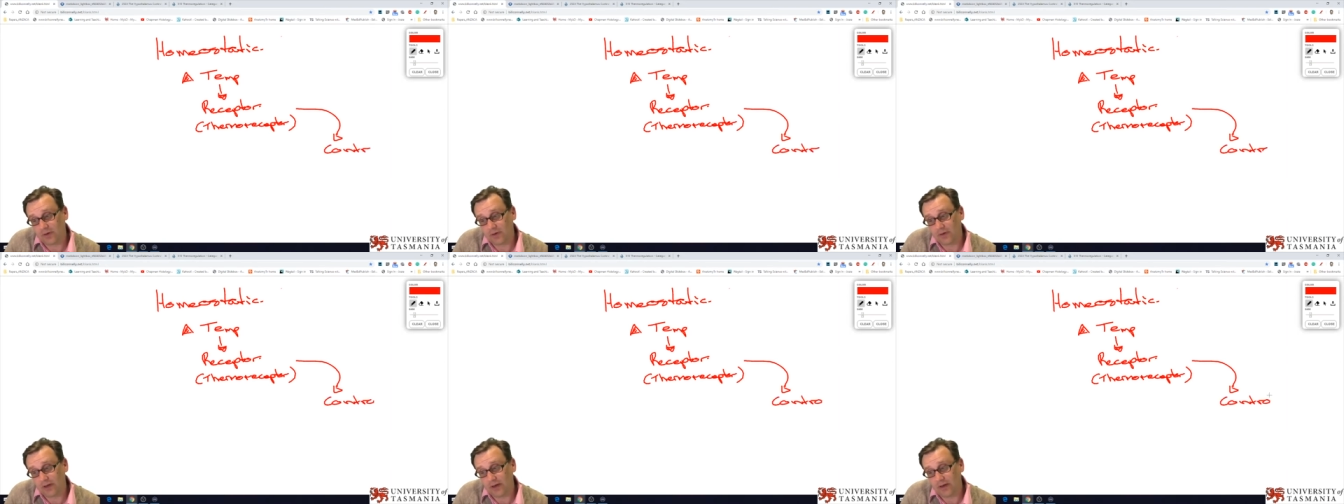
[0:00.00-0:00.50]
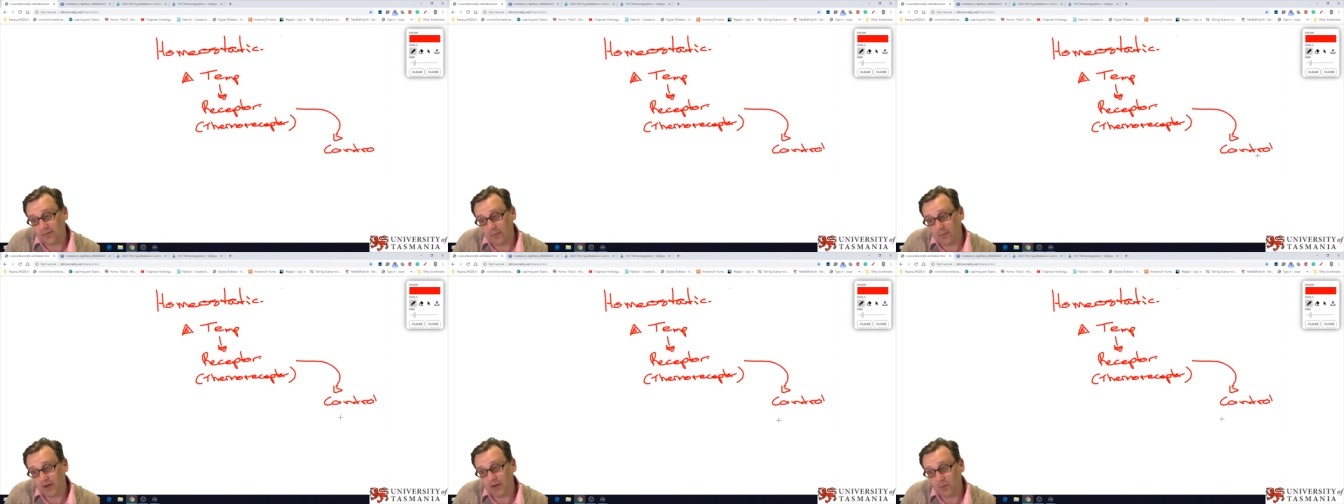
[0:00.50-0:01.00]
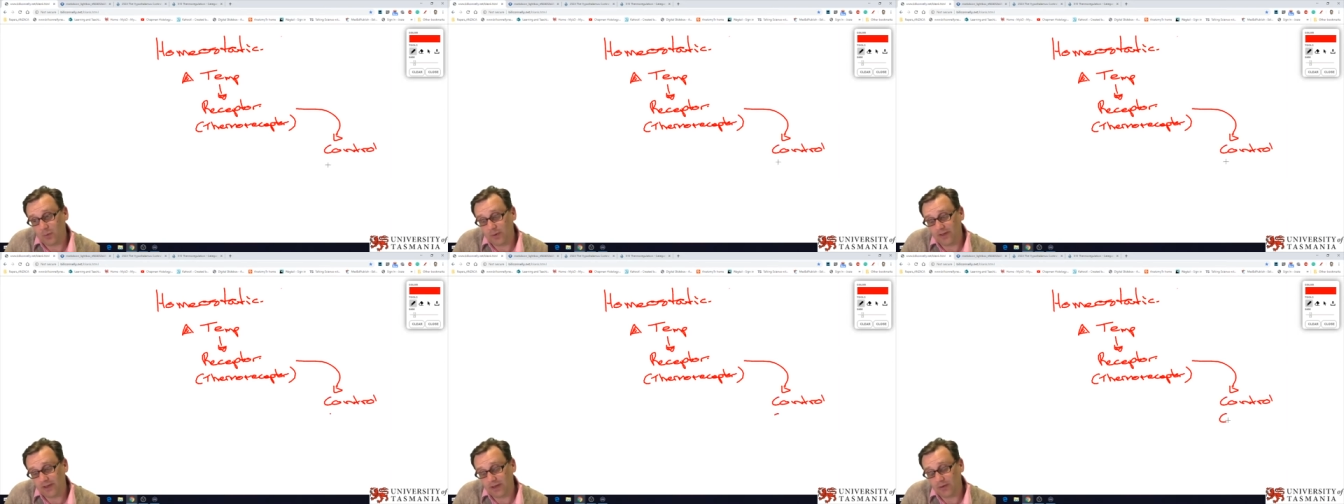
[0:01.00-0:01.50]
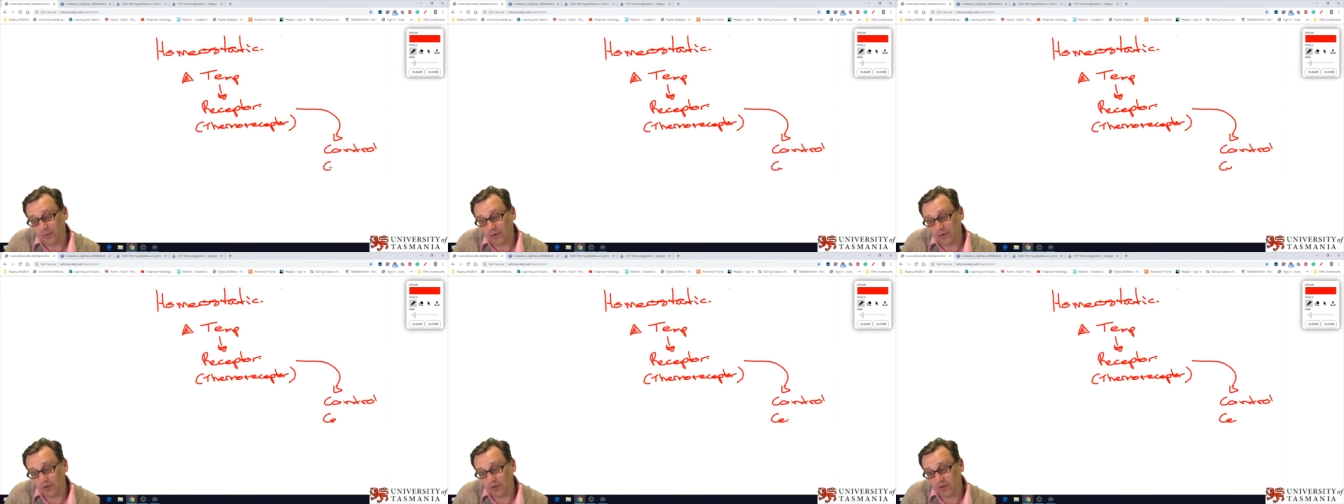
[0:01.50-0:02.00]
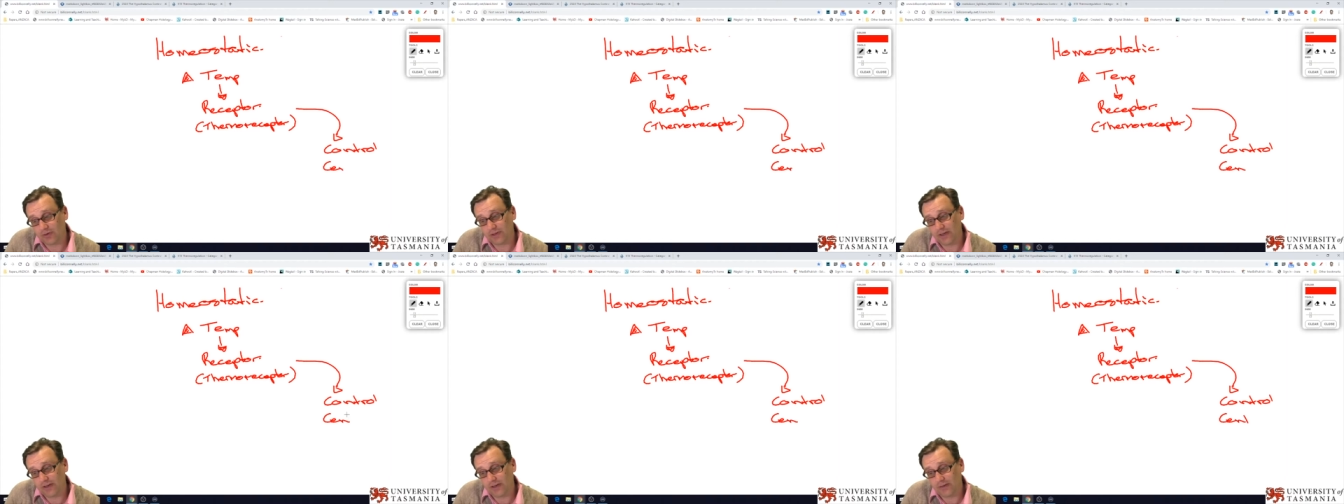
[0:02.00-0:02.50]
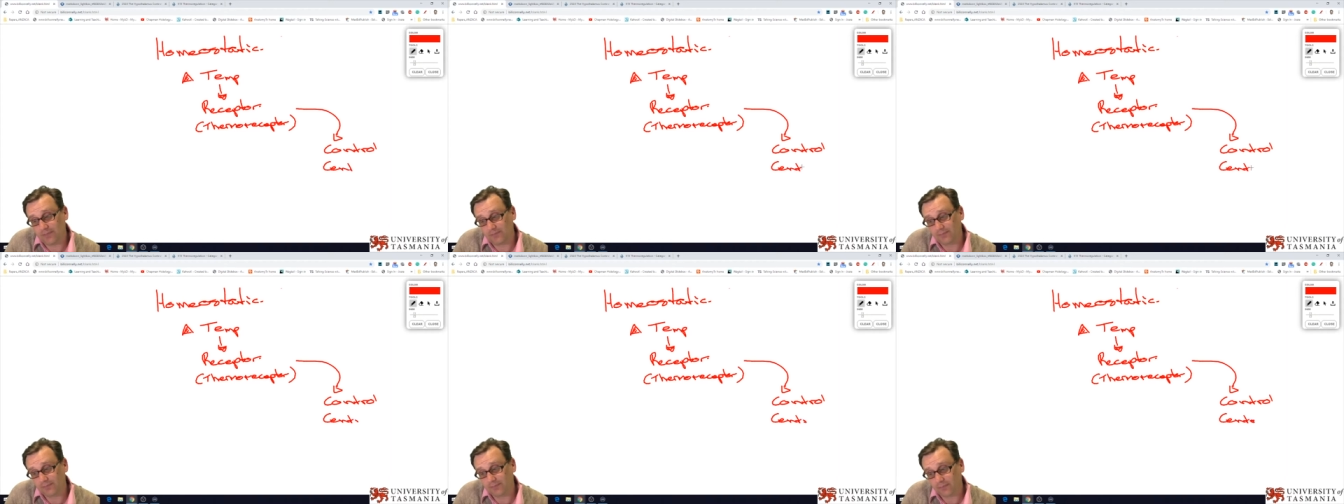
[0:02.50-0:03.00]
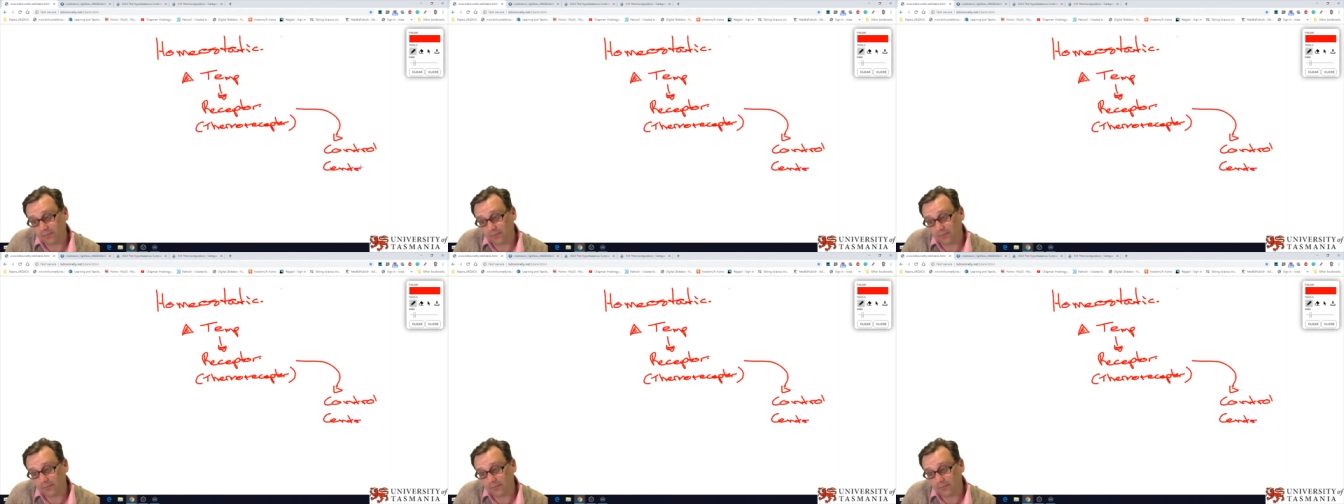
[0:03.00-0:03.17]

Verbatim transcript: So that information will be sent to a control center.